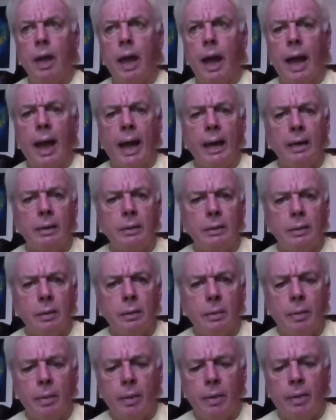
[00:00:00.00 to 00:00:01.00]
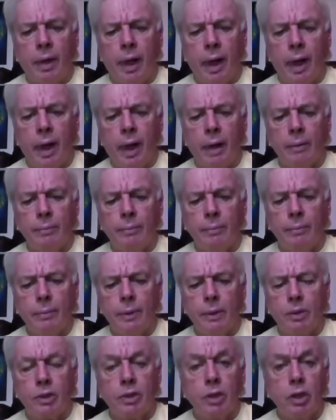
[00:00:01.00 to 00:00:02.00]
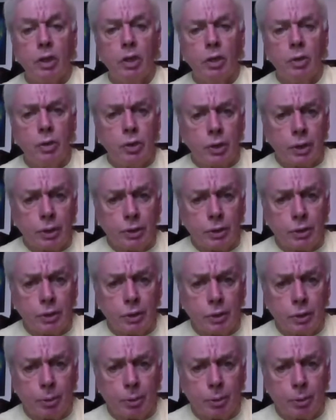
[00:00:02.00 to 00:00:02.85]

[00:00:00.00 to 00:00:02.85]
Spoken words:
and their solutions to